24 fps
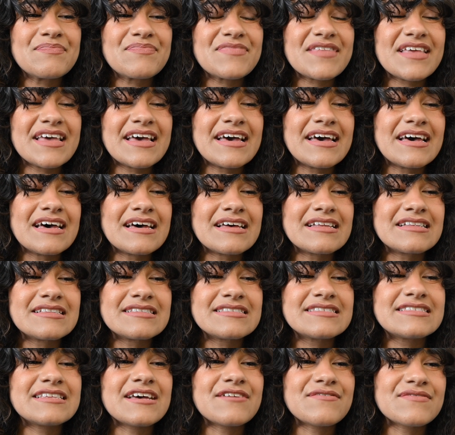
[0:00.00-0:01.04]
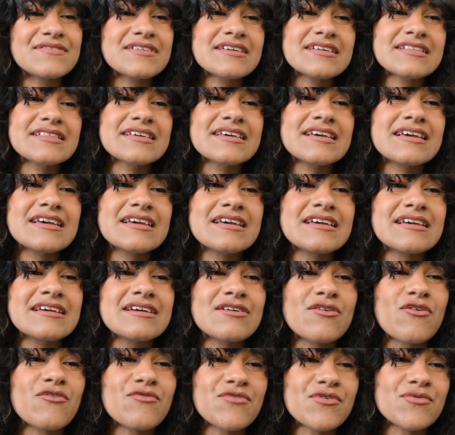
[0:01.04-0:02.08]
And definitely
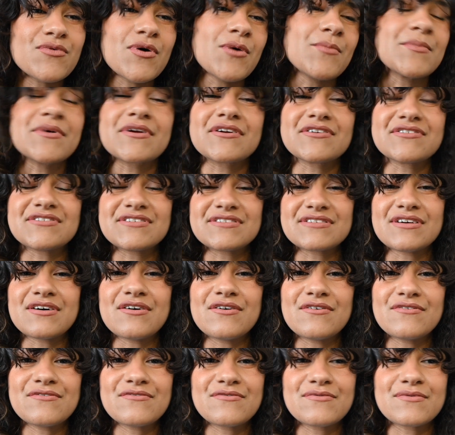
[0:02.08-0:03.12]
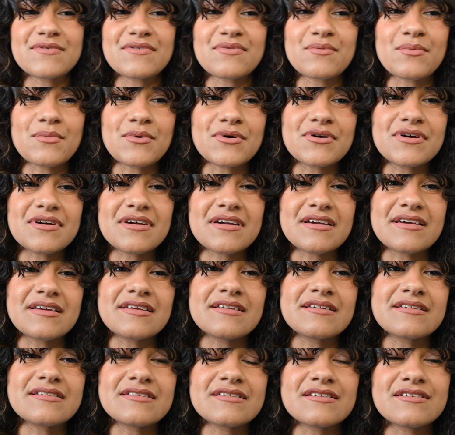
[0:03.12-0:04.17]
overwhelming yourself with work
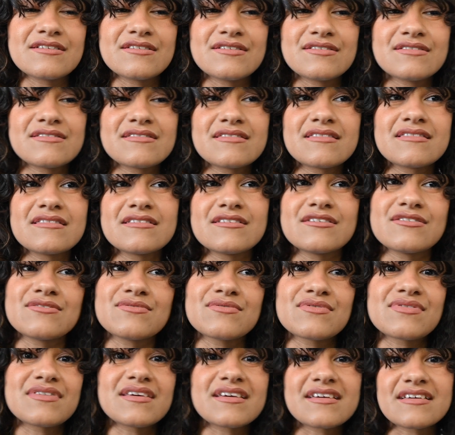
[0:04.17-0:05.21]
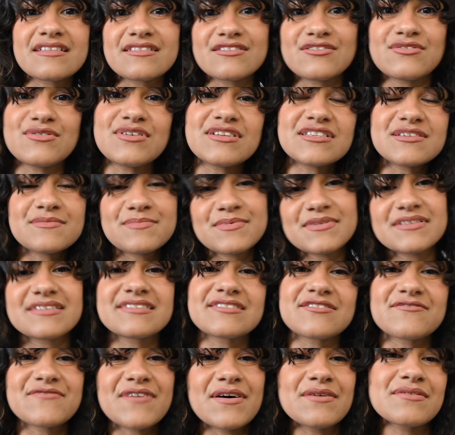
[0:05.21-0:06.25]
and, you know, thinking you need to put
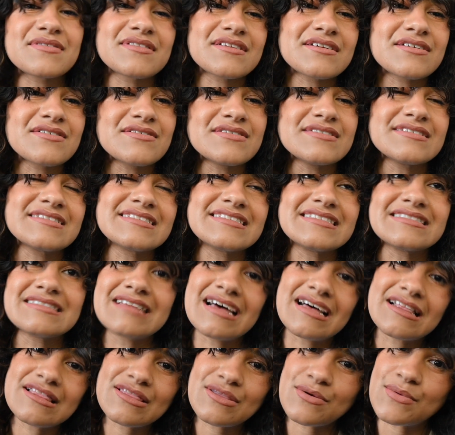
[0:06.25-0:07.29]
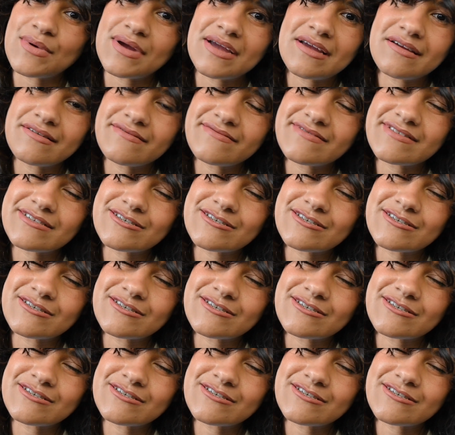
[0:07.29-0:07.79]
stuff out there is not the wave.